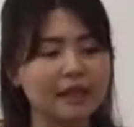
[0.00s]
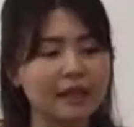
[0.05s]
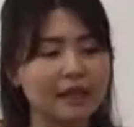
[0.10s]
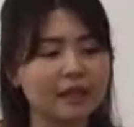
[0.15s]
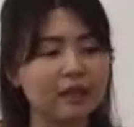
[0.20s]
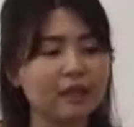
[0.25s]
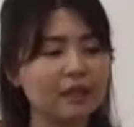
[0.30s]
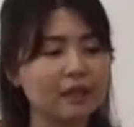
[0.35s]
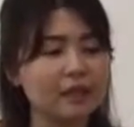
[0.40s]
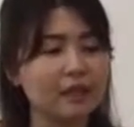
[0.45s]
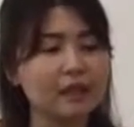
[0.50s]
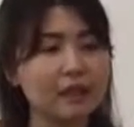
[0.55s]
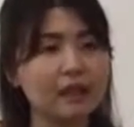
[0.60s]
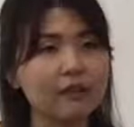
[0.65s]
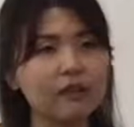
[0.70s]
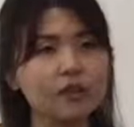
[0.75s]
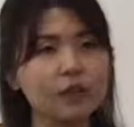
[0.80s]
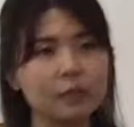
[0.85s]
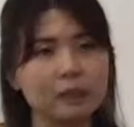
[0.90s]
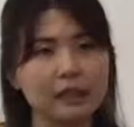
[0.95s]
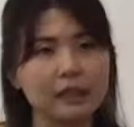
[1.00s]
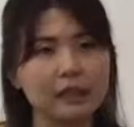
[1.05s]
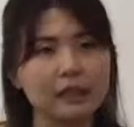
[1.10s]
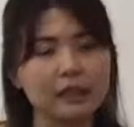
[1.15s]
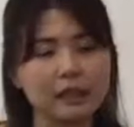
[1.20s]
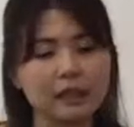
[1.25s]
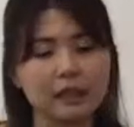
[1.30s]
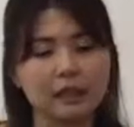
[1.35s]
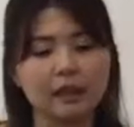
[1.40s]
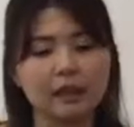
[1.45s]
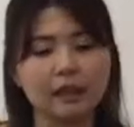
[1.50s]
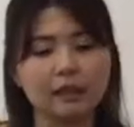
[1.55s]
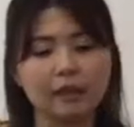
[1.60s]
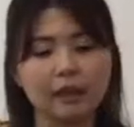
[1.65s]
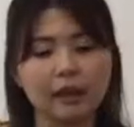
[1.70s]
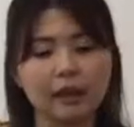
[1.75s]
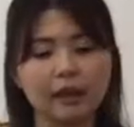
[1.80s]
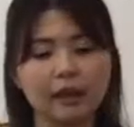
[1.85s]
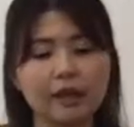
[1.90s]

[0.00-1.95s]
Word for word: They are not safe to be eaten, right?